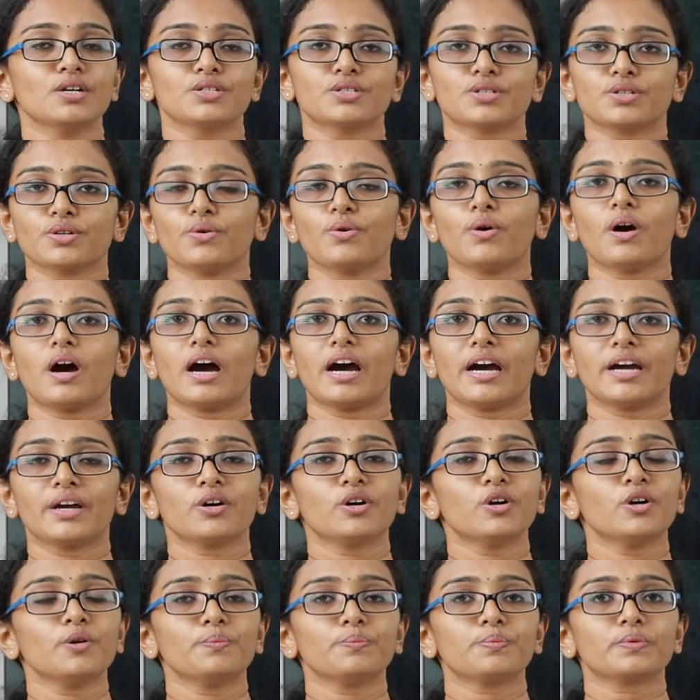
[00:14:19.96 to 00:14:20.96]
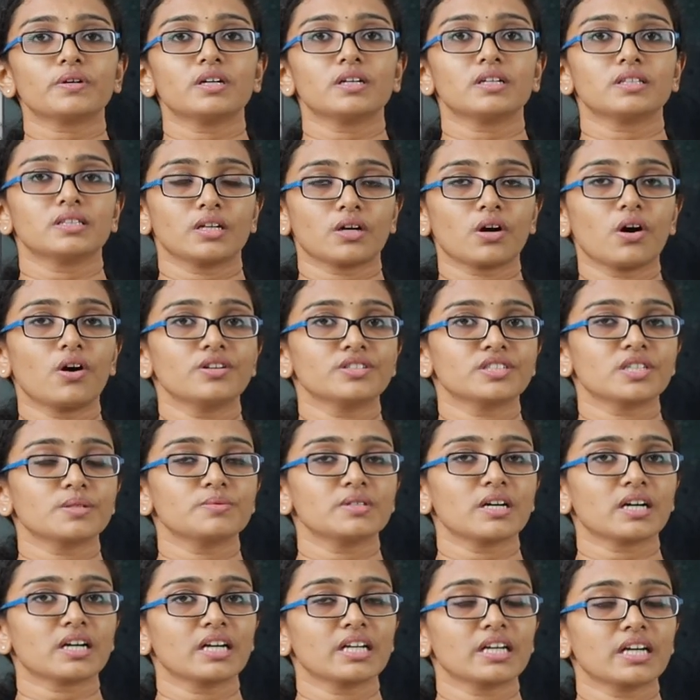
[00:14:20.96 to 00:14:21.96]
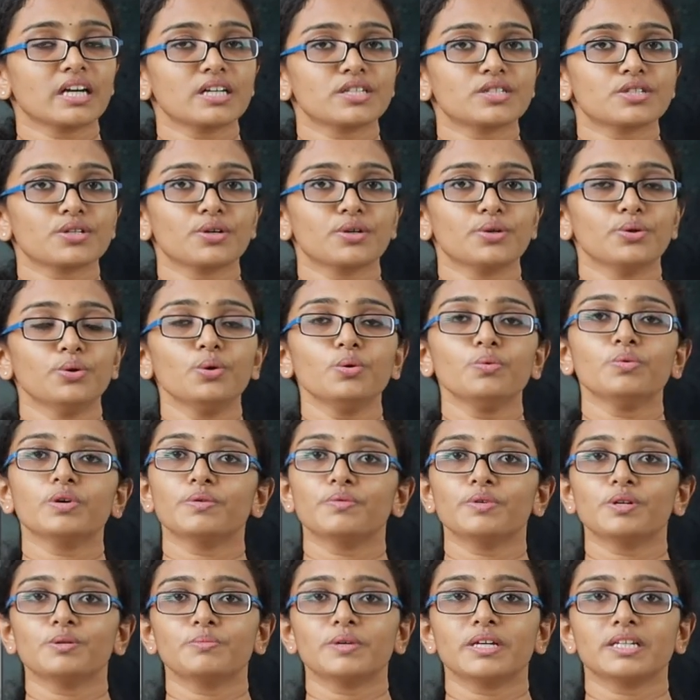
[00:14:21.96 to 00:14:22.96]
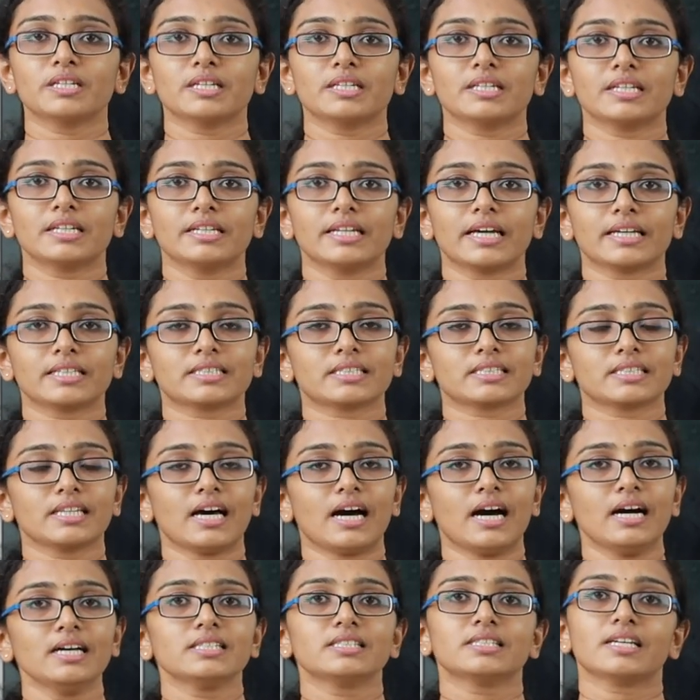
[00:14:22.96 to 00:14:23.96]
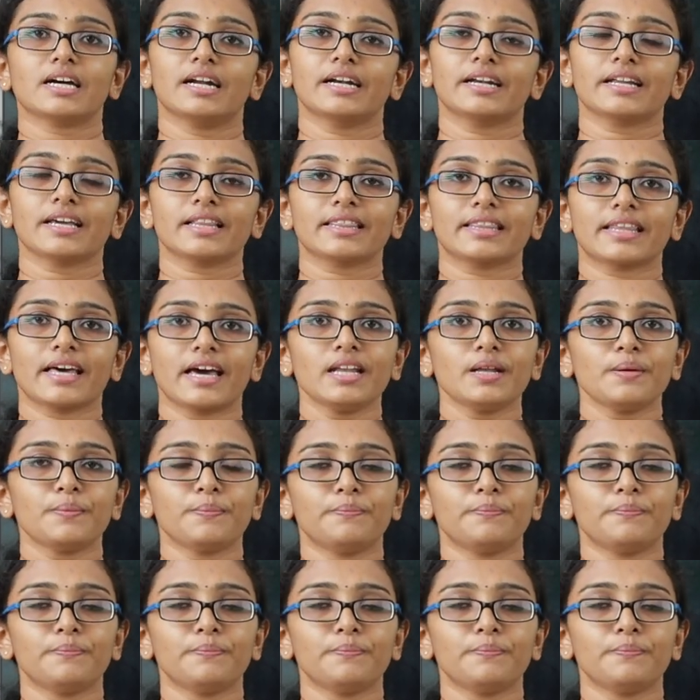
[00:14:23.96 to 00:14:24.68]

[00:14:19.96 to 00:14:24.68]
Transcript: So I hope the concepts are clear to you. We will meet in the next class. Until then,